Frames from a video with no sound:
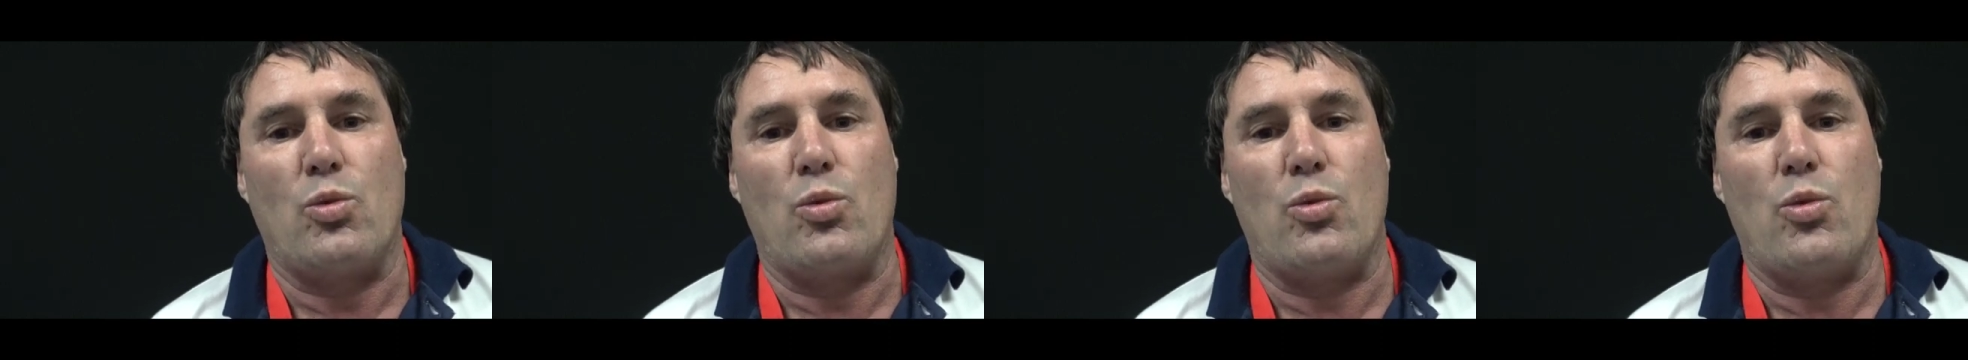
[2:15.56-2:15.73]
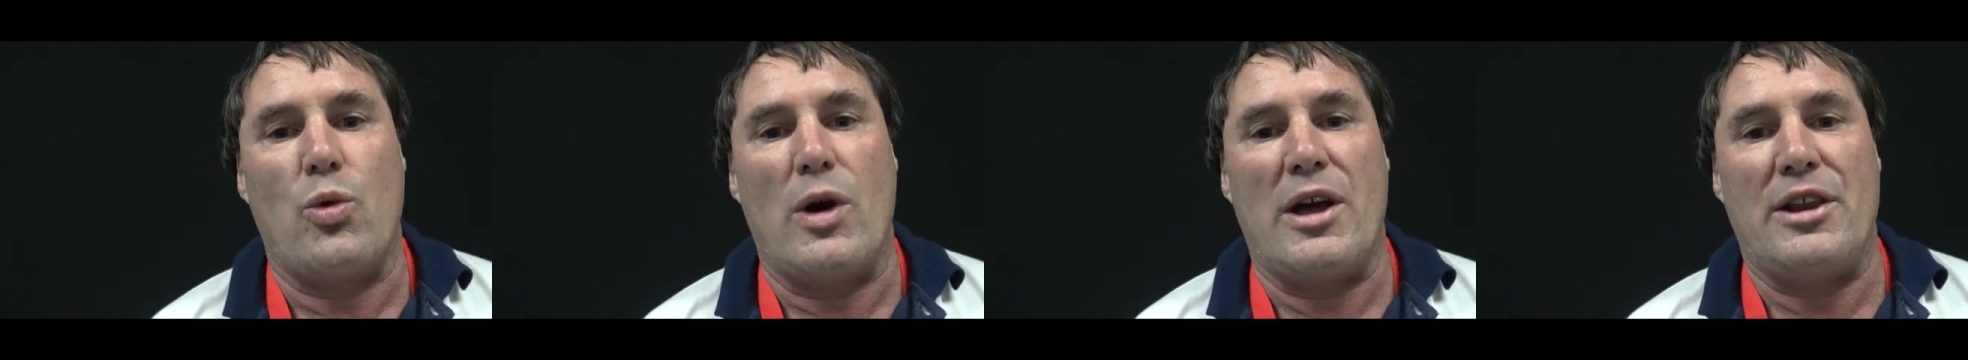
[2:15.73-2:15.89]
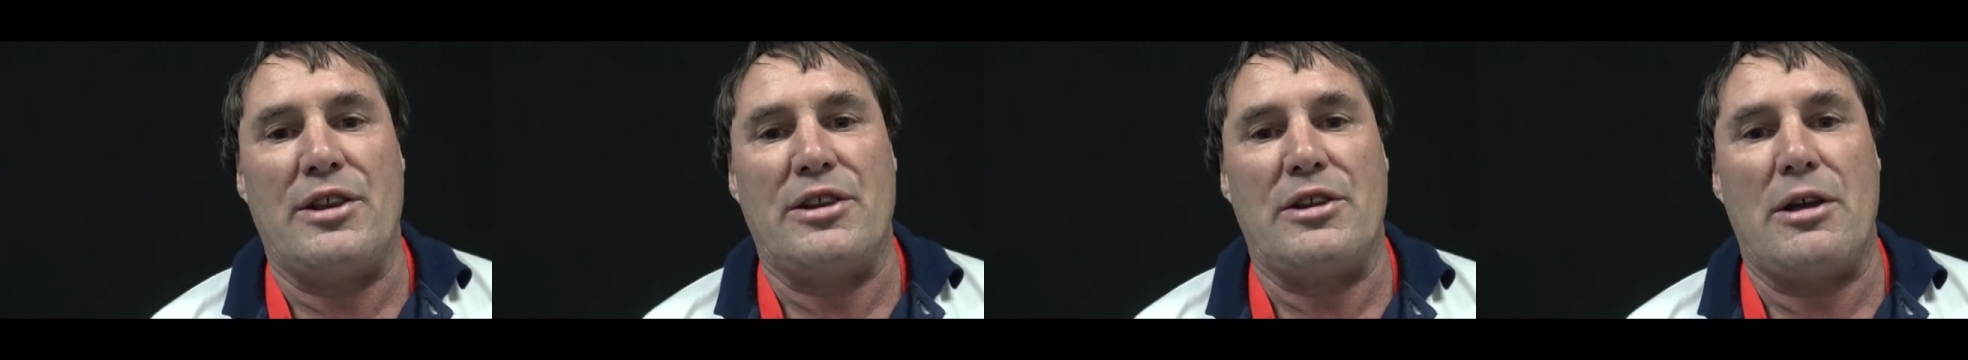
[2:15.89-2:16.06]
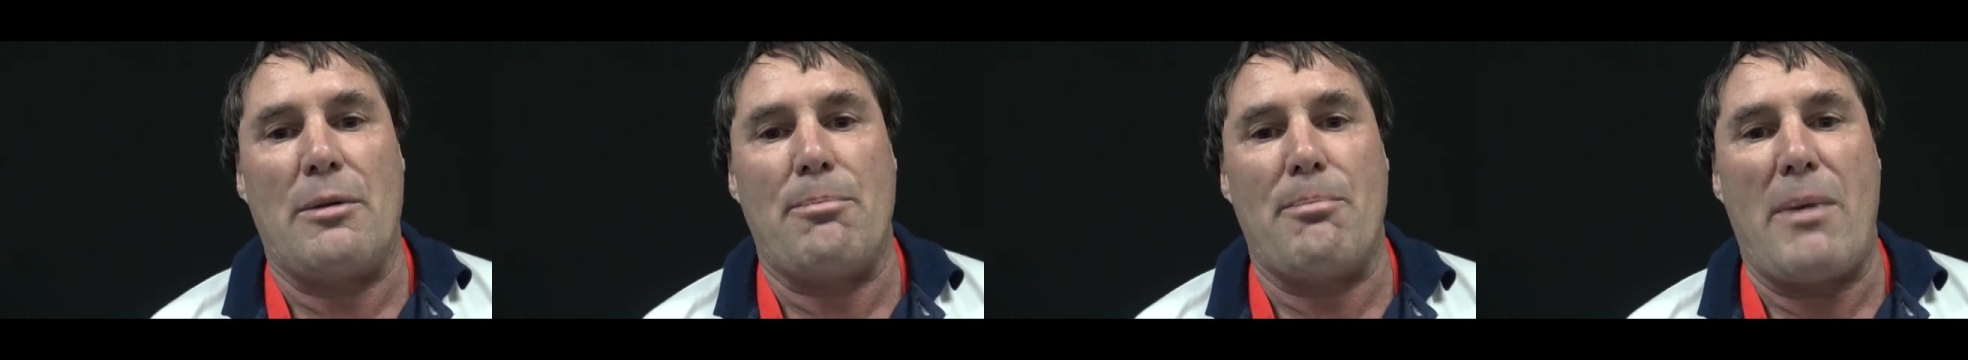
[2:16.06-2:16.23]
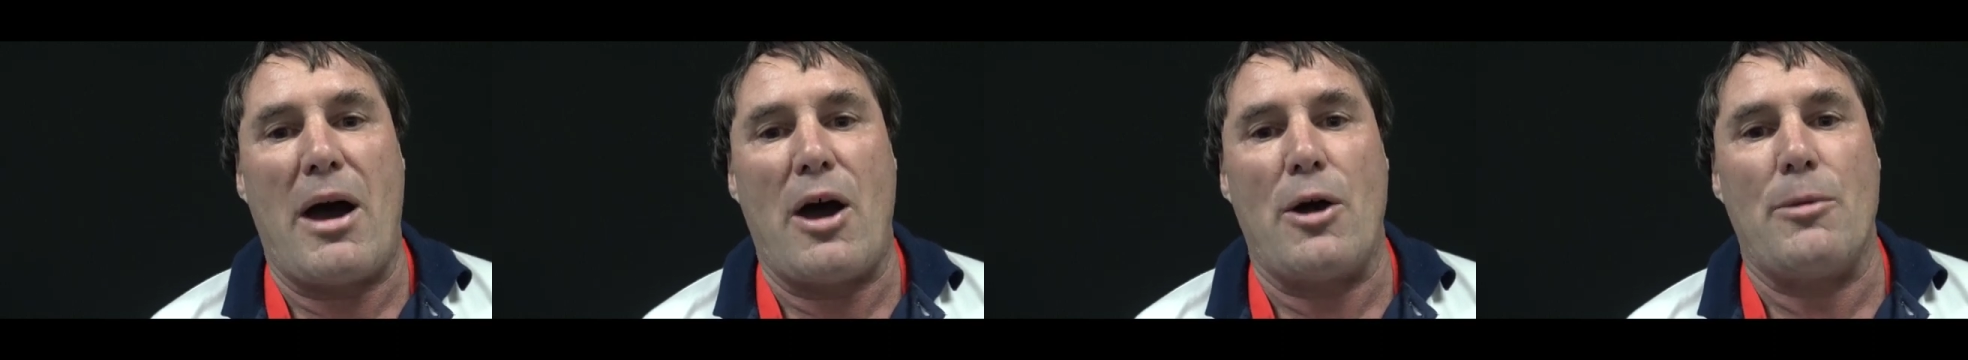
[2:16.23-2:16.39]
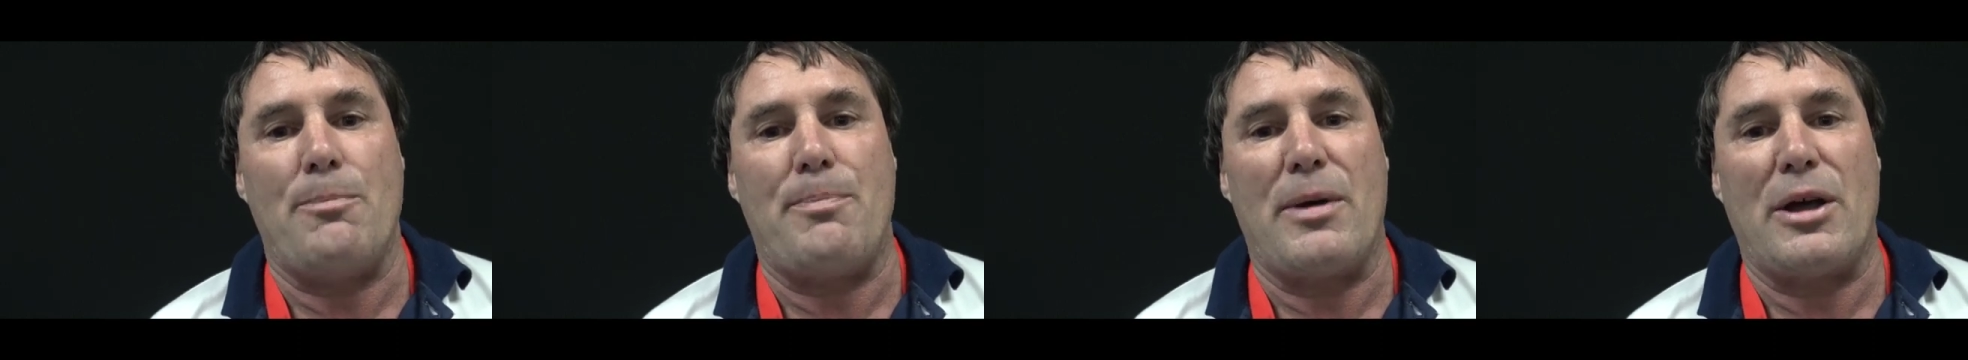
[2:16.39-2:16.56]
when the
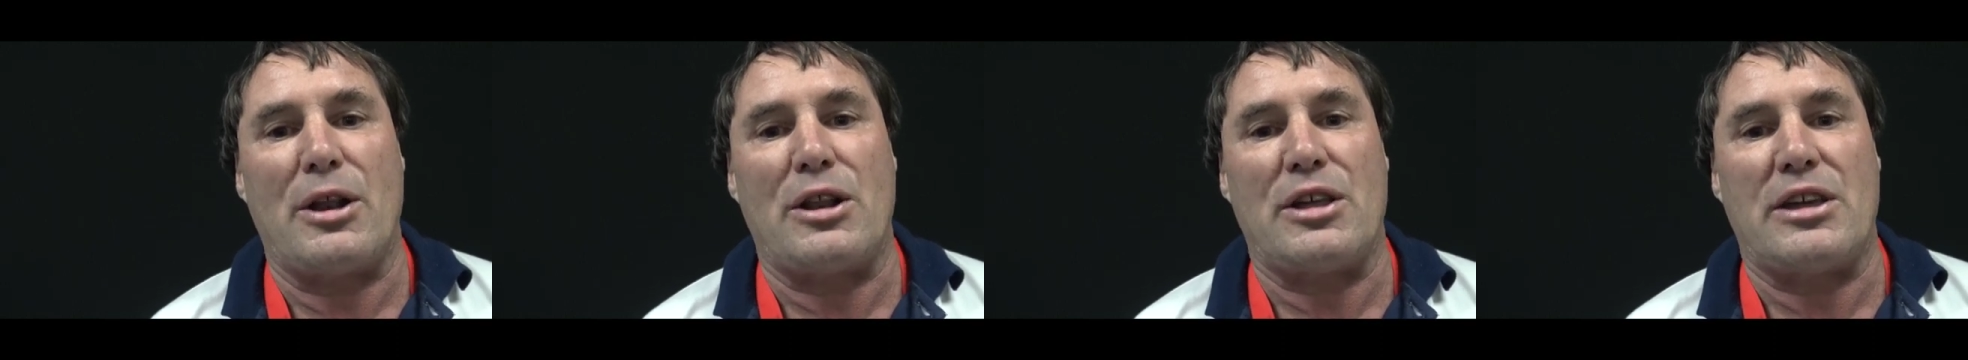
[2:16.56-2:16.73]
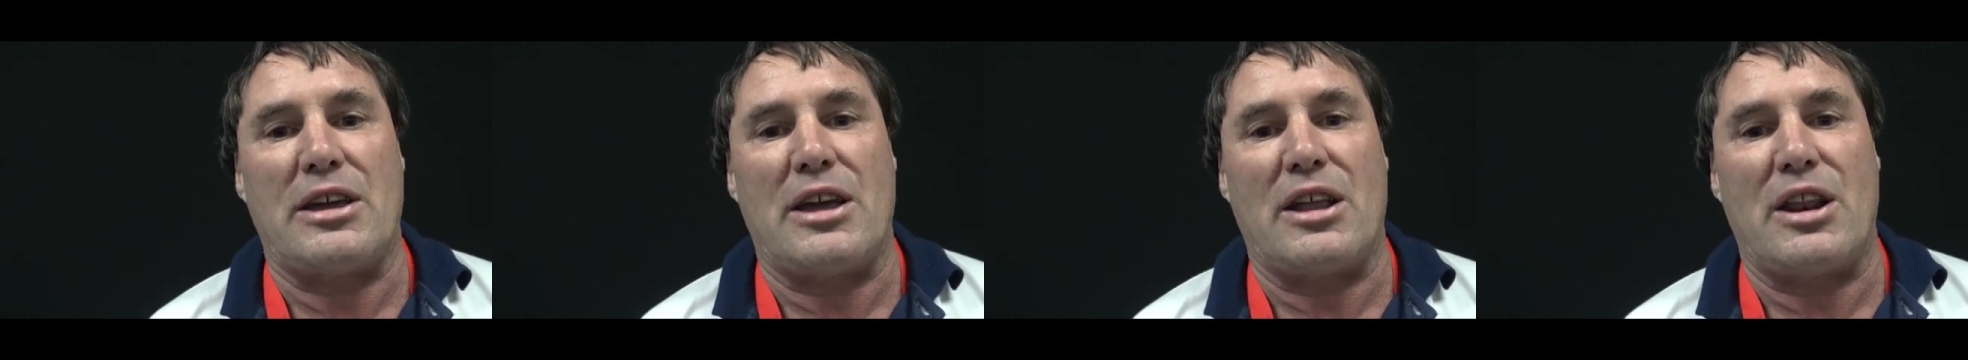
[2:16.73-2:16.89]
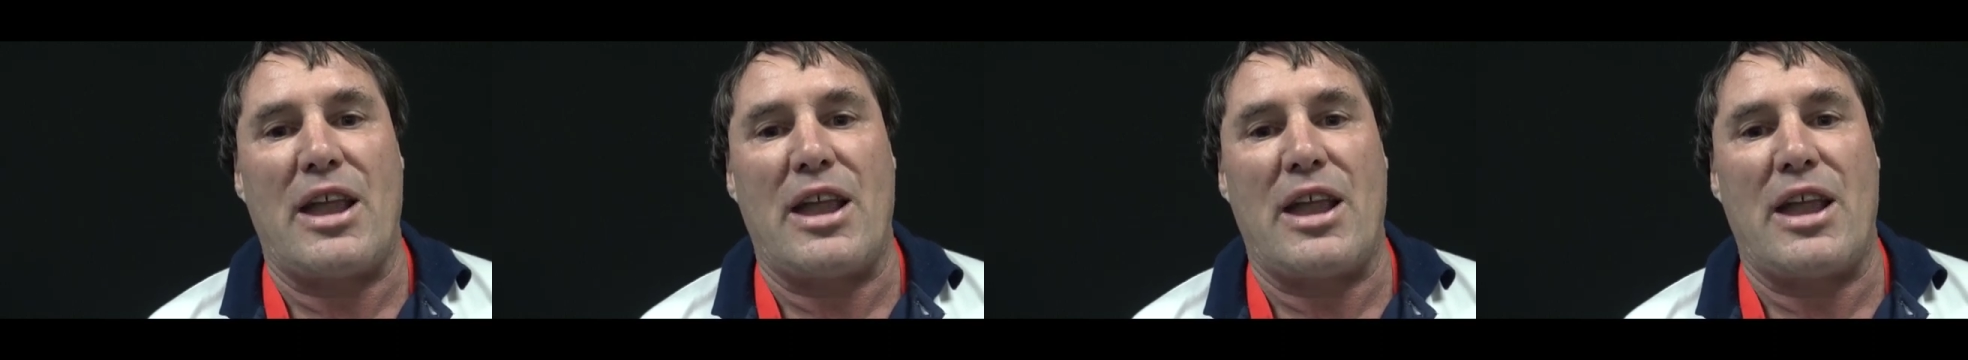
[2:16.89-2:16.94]
mobility